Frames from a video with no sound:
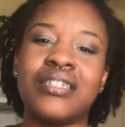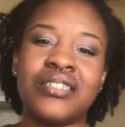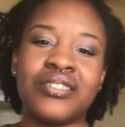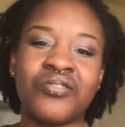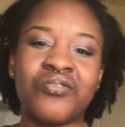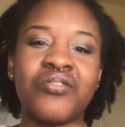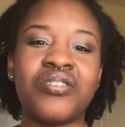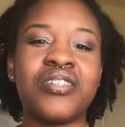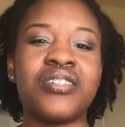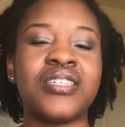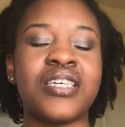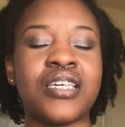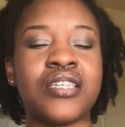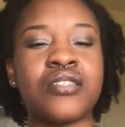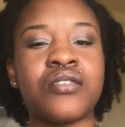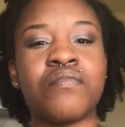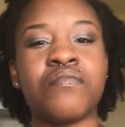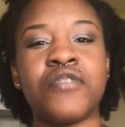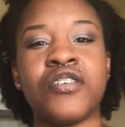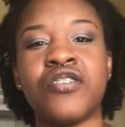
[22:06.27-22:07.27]
It's going to take
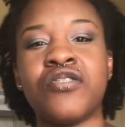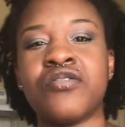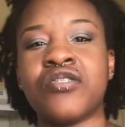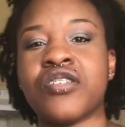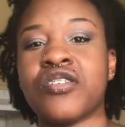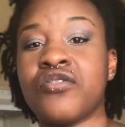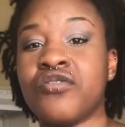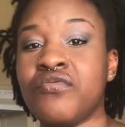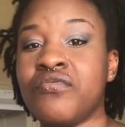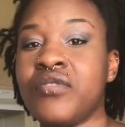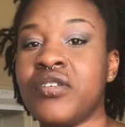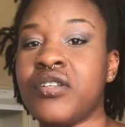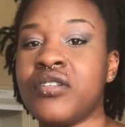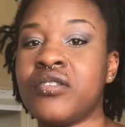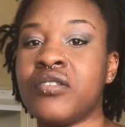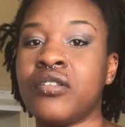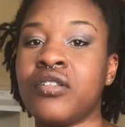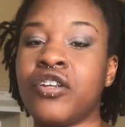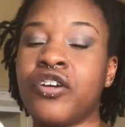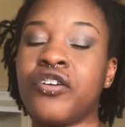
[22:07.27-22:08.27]
some years, and you need
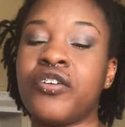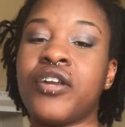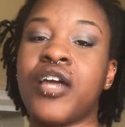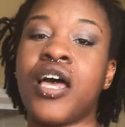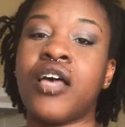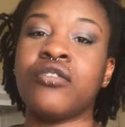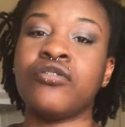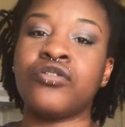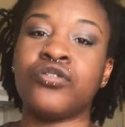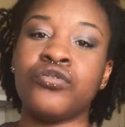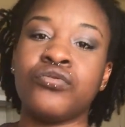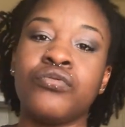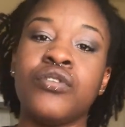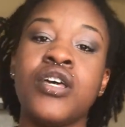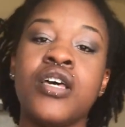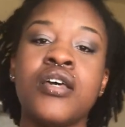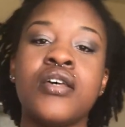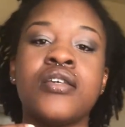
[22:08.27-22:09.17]
to learn how to